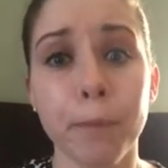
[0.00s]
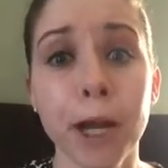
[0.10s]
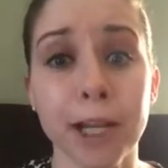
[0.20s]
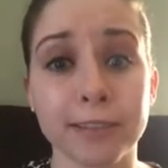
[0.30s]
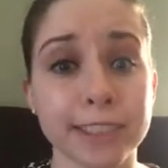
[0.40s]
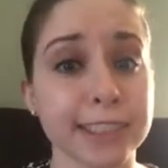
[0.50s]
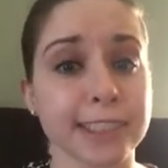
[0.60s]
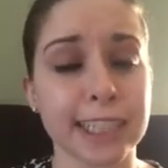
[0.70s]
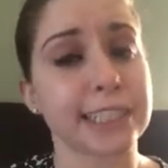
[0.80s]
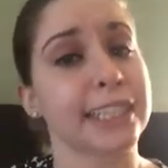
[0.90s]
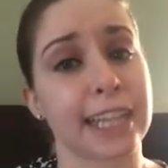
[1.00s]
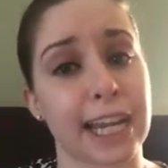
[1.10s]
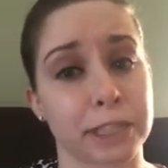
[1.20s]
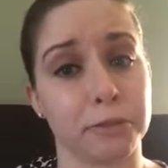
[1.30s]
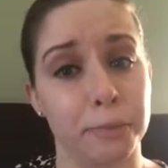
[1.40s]
But let's get to the
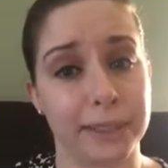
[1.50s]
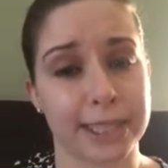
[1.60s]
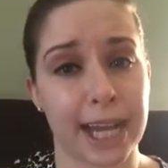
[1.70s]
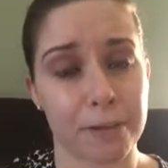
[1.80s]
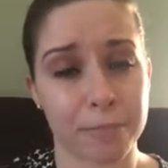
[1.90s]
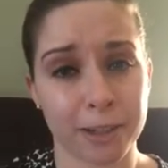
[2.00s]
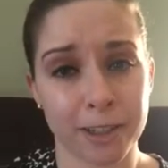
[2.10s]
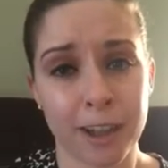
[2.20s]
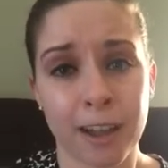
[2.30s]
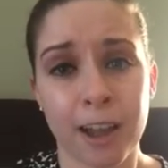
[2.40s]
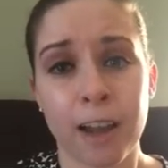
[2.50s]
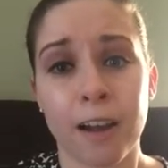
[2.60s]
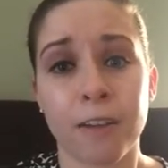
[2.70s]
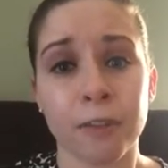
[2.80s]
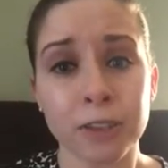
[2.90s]
actual mishap.
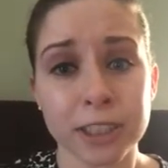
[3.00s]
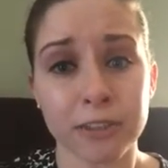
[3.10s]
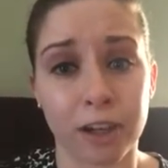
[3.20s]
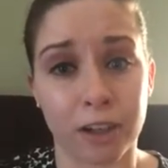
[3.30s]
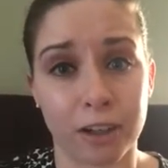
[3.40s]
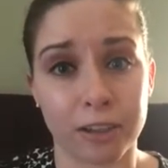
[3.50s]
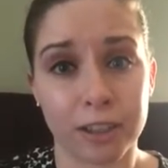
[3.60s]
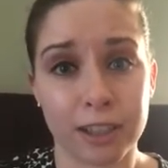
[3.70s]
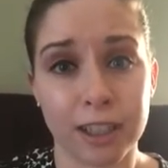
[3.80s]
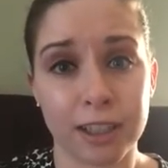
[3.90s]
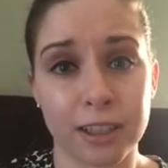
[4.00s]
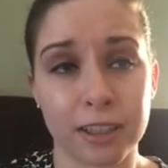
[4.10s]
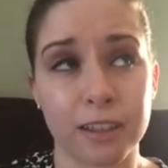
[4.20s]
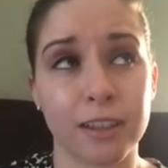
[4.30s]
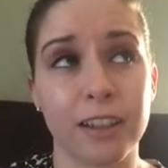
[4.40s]
First of all,
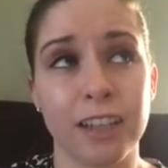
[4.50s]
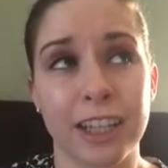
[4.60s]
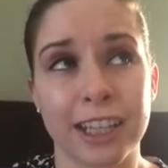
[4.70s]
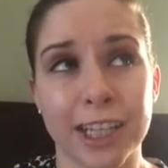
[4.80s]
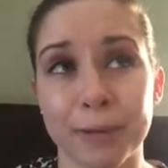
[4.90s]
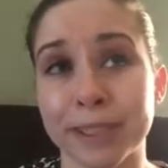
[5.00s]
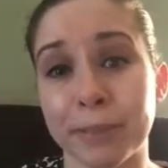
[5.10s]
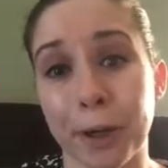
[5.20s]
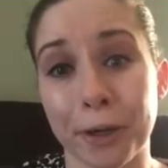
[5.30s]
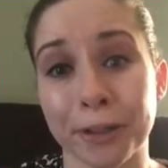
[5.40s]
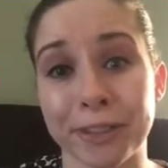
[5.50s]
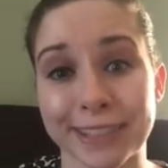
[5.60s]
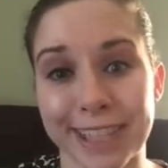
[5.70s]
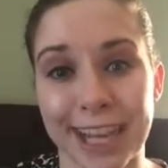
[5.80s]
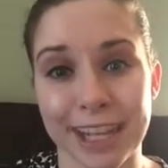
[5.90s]
there were some
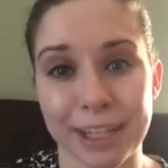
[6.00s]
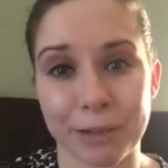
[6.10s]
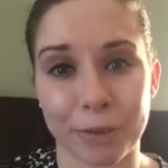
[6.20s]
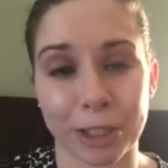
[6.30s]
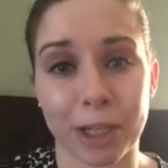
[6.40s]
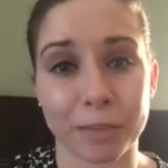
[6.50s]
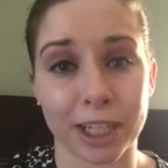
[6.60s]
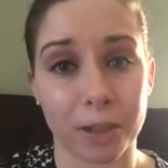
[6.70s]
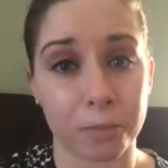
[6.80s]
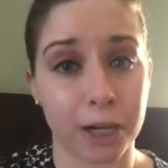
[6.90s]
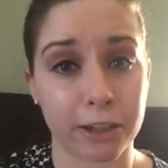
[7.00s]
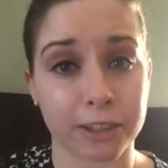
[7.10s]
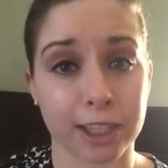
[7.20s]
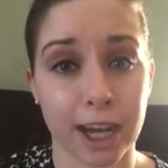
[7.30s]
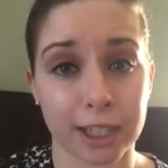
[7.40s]
articles that were coming out prior
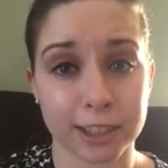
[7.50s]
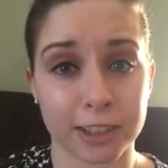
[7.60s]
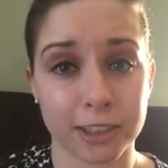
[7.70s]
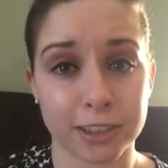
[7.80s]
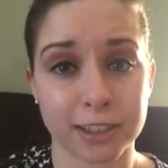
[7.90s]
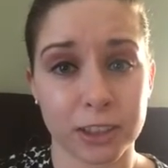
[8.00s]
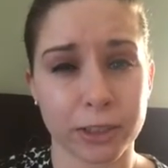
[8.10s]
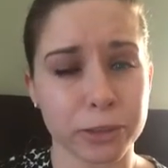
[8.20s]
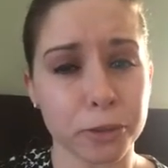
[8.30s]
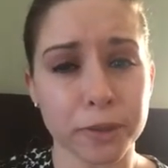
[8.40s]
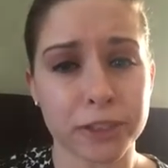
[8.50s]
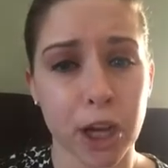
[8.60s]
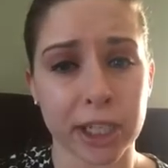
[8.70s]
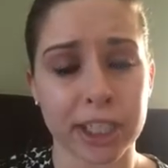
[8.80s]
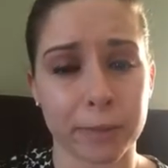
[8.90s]
to the Oscars, sort of
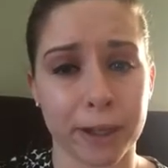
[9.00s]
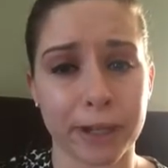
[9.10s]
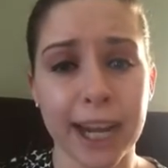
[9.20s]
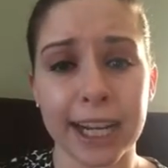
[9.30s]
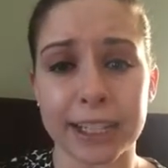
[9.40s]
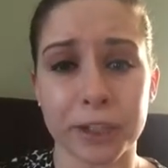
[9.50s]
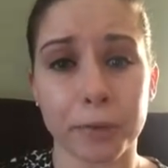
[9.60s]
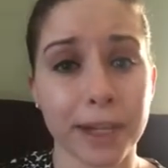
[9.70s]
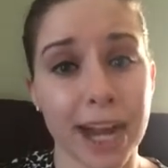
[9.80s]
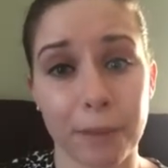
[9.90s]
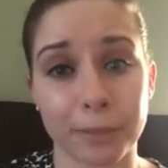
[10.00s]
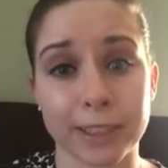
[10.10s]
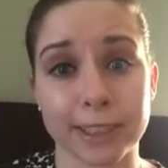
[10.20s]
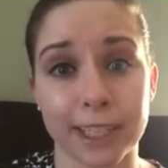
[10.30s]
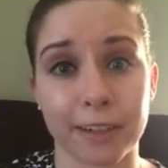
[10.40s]
talking about, hey, what
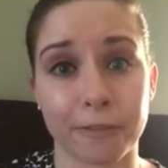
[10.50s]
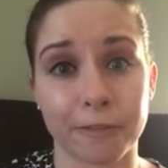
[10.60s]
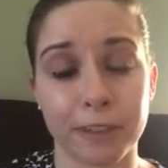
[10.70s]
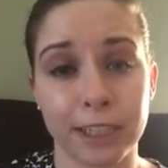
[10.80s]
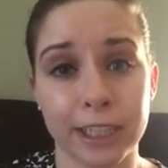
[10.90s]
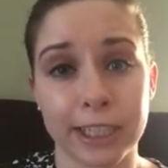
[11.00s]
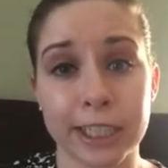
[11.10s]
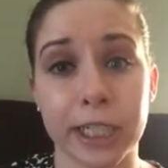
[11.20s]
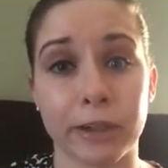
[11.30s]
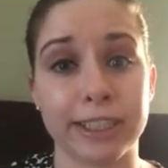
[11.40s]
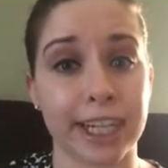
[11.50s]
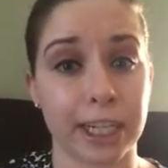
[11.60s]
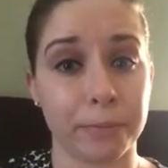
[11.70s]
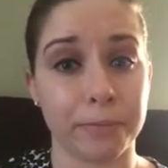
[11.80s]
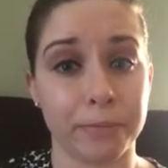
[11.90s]
happens if, a
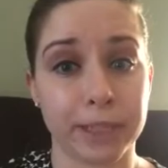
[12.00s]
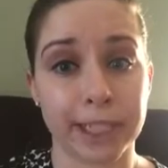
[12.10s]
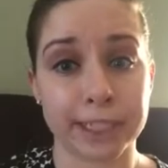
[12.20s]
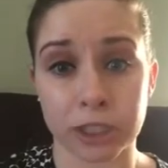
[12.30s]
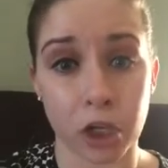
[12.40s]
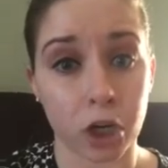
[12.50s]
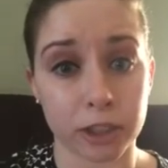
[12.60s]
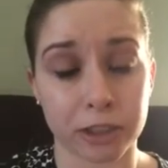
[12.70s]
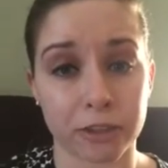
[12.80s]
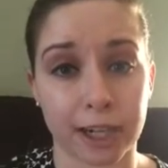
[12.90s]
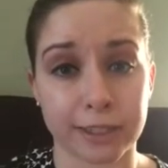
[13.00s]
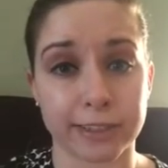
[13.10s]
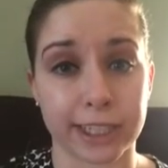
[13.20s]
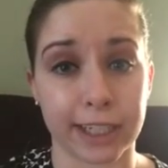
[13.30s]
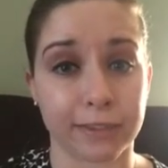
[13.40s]
name isn't called
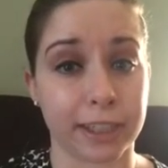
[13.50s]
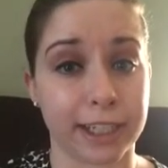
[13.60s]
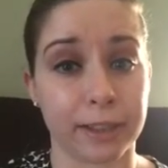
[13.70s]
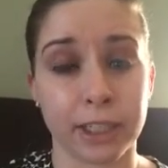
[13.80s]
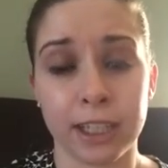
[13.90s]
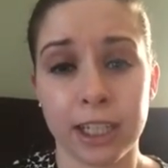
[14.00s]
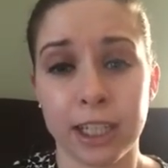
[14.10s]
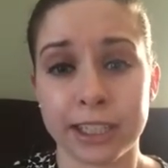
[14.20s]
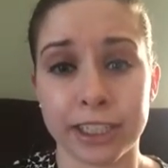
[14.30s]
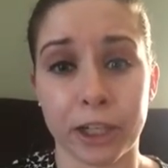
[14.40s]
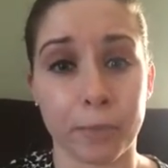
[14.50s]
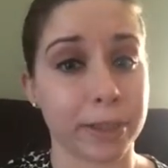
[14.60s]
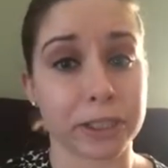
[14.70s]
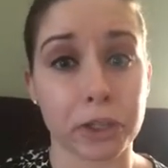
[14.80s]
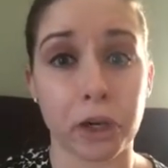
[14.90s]
correctly, if they,
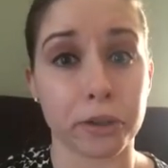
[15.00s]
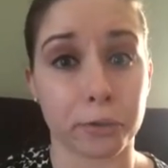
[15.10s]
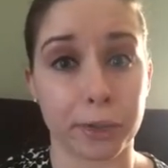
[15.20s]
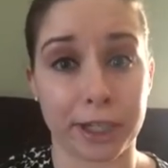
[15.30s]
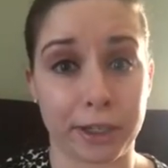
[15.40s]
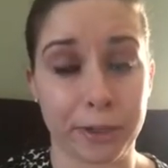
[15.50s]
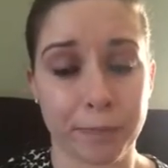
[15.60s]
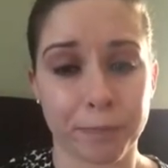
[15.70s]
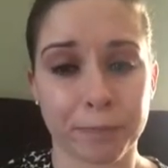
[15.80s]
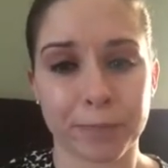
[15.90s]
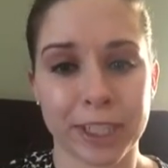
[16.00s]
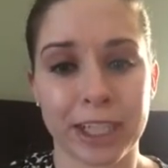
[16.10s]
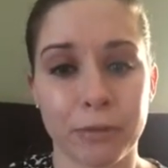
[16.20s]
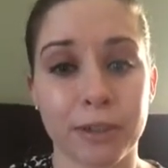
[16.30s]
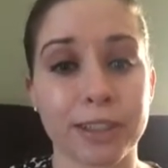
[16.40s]
miscall the winner.
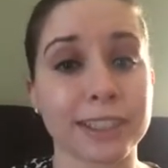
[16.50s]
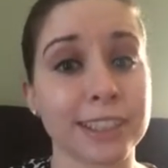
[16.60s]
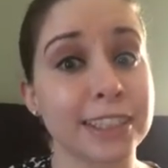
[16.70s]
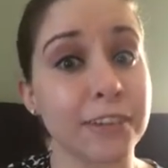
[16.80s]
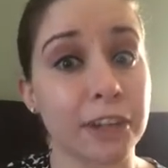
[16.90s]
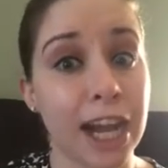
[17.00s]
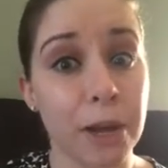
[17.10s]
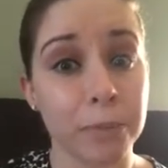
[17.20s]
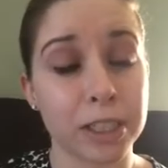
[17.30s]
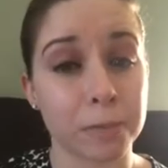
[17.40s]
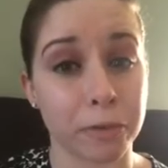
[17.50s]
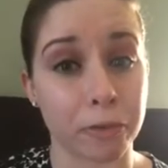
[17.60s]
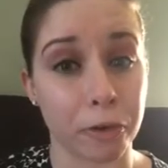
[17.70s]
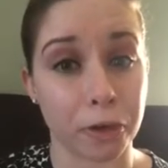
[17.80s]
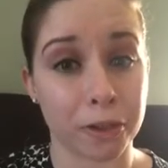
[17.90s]
Well, this has never happened
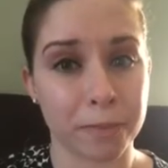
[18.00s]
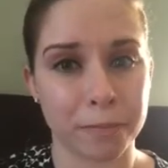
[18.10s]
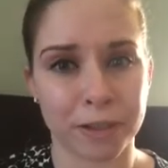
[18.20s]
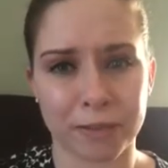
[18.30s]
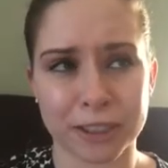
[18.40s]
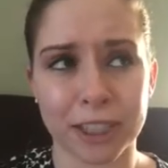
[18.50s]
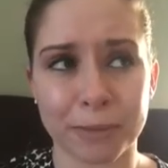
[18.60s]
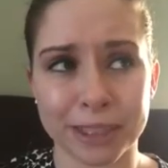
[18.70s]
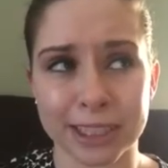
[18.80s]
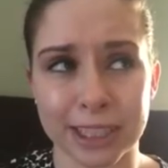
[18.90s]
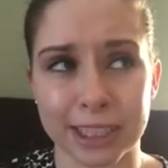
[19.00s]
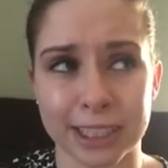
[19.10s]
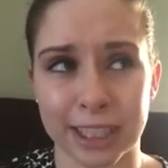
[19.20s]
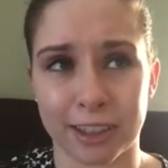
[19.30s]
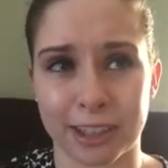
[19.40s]
before, but for some reason
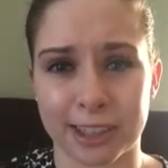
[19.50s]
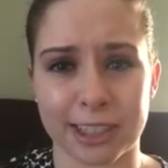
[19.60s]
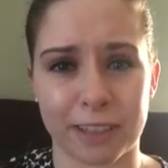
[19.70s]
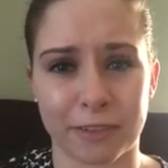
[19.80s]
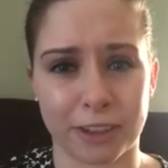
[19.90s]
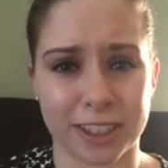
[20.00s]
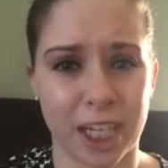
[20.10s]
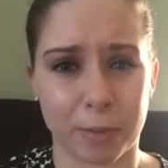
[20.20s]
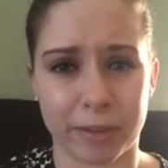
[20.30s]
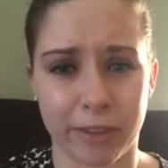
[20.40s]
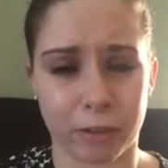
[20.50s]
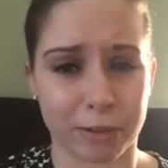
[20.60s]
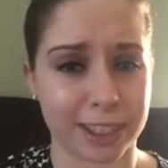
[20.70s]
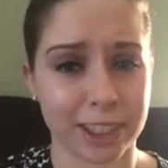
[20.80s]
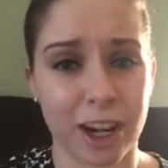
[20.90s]
this year, this is the first time we've ever
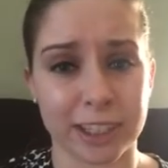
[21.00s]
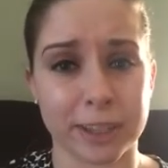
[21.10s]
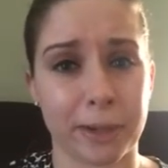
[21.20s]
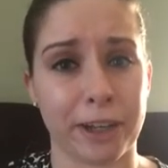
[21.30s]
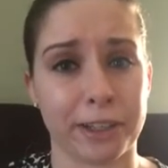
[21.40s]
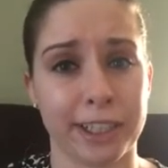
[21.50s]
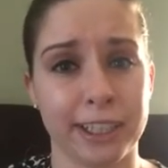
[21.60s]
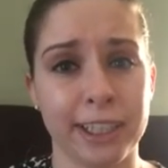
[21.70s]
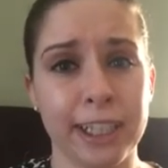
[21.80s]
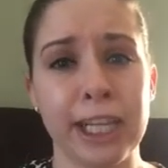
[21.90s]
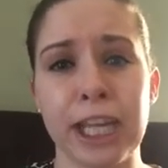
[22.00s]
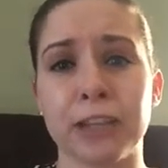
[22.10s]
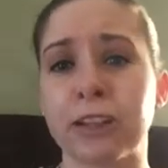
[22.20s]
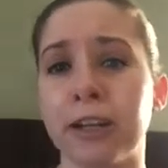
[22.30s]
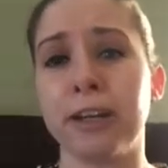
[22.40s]
really talked about it. And
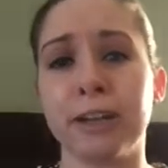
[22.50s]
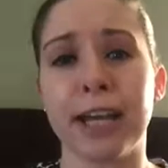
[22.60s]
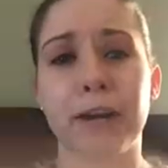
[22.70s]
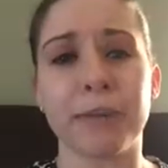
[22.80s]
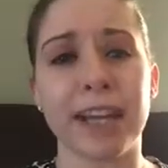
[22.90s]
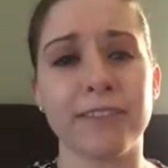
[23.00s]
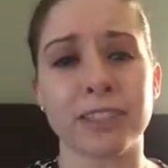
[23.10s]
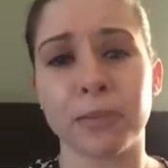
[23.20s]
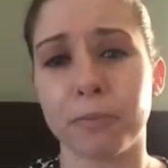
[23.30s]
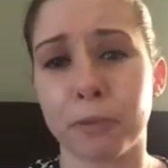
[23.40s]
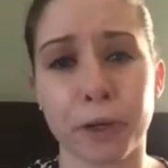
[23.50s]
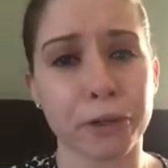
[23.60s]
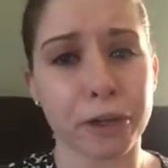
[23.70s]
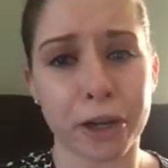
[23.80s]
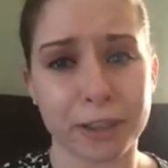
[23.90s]
they're like, oh yeah, we have some
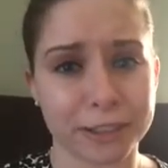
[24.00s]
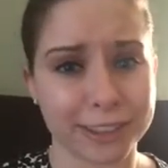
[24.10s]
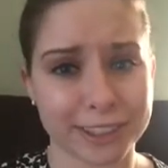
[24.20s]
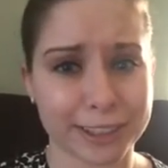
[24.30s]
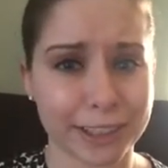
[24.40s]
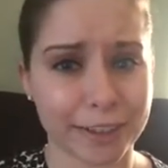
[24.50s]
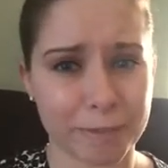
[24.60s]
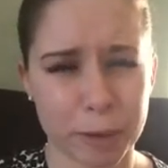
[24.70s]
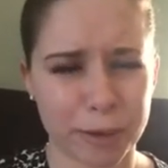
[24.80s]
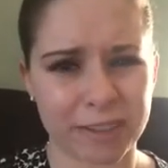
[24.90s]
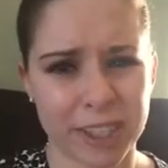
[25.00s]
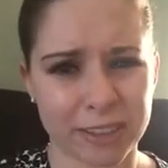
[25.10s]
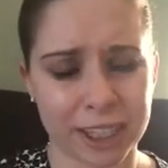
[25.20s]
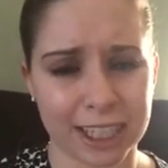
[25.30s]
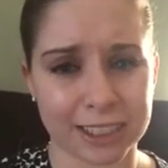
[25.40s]
protocols and stuff, but we've
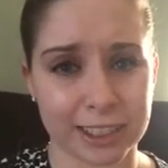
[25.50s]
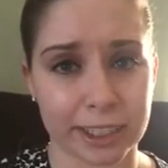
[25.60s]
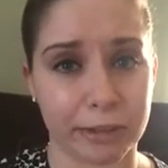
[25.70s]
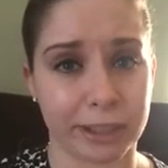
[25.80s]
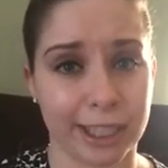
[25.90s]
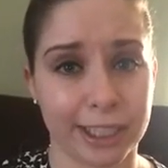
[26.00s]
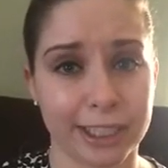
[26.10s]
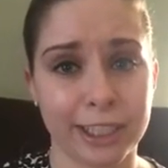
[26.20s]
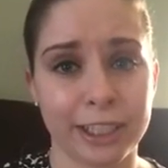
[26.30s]
never had to deal with it.